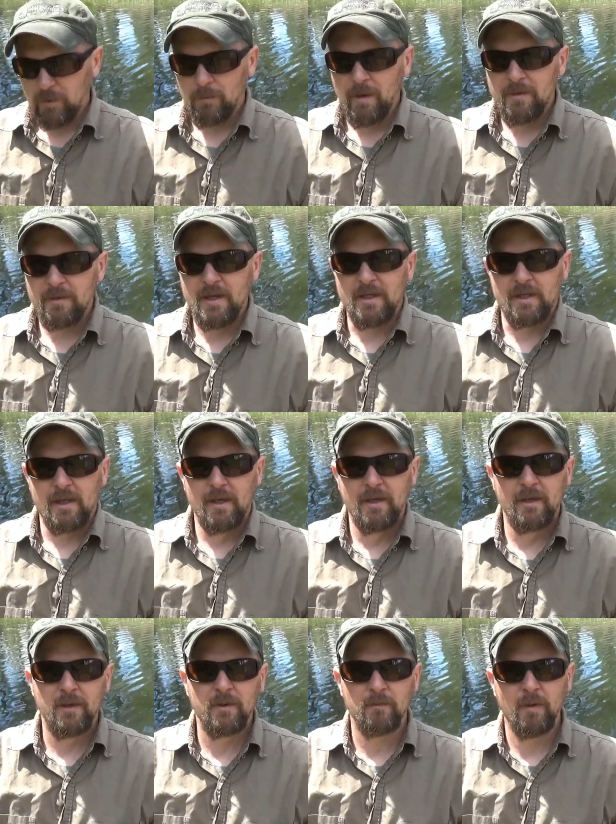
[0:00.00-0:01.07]
do I think?
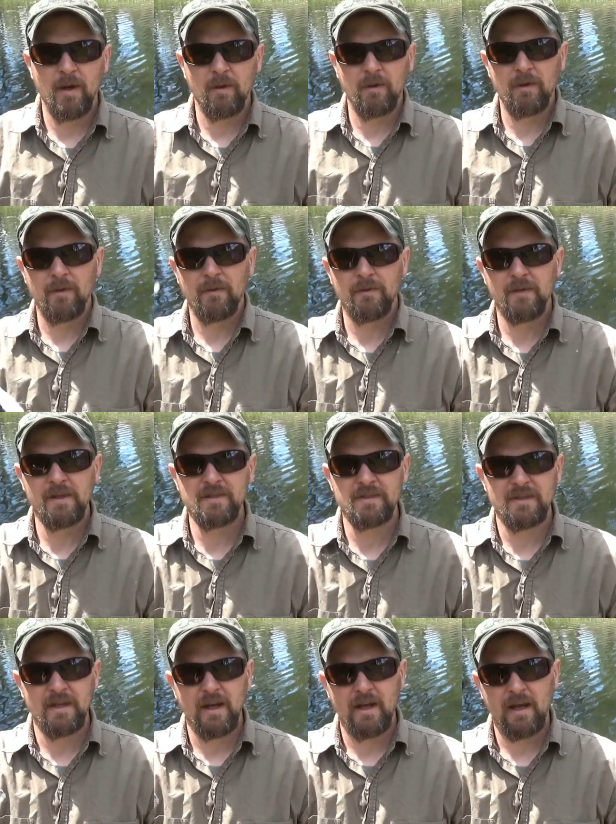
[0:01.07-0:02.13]
Well,
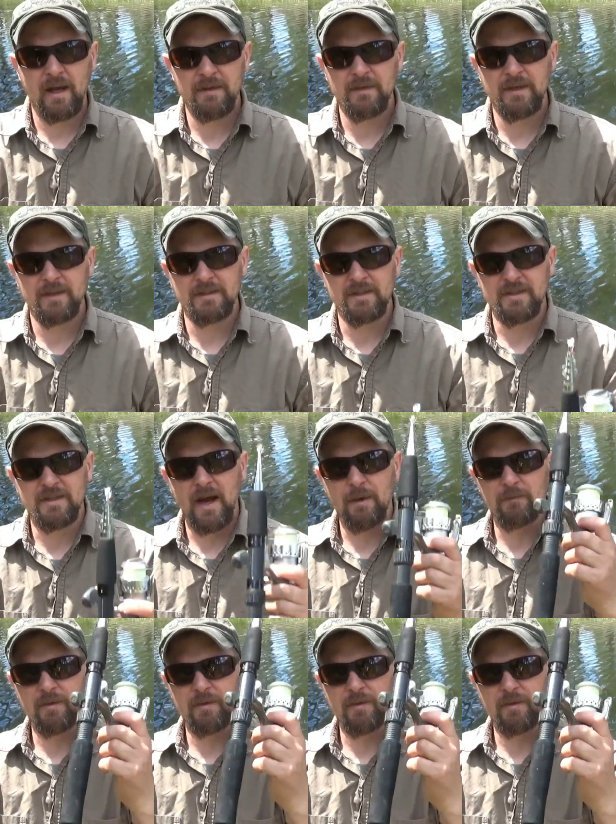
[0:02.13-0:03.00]
this, I think, does not